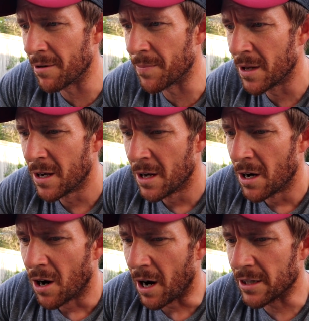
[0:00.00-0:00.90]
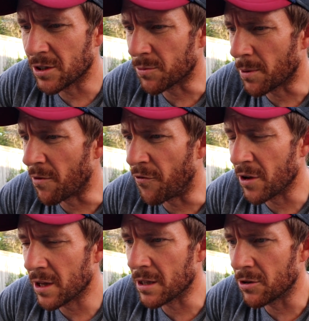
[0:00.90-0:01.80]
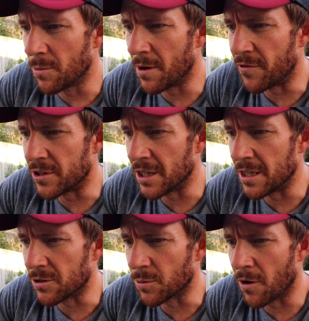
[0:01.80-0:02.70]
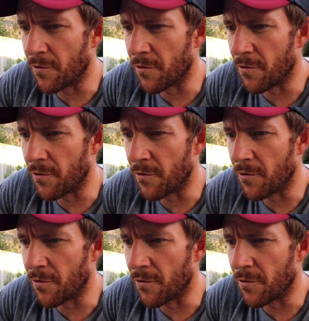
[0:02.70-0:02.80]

And I guess I was probably feeling a little bit of fatigue as well.